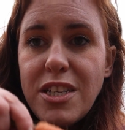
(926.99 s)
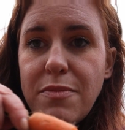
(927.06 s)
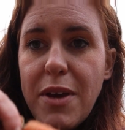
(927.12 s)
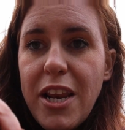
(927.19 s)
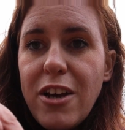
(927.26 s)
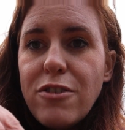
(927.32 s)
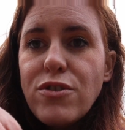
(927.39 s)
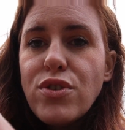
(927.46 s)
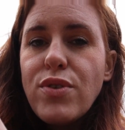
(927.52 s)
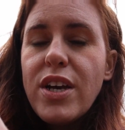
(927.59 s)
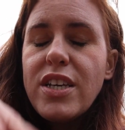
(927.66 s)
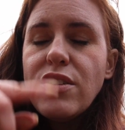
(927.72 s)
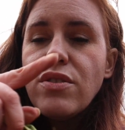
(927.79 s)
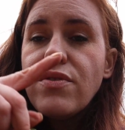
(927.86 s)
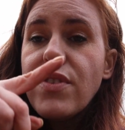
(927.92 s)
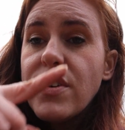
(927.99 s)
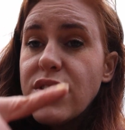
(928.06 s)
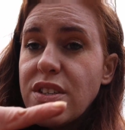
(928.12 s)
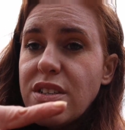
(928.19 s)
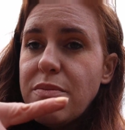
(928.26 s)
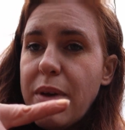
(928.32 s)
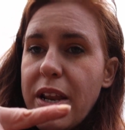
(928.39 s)
tomatoes. So I use
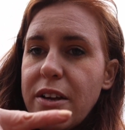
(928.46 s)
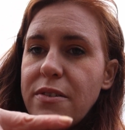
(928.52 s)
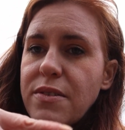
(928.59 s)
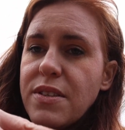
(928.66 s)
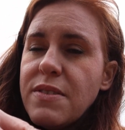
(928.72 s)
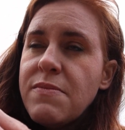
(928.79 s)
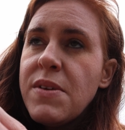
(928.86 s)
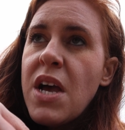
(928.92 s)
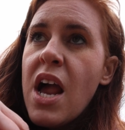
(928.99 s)
frozen tomatoes.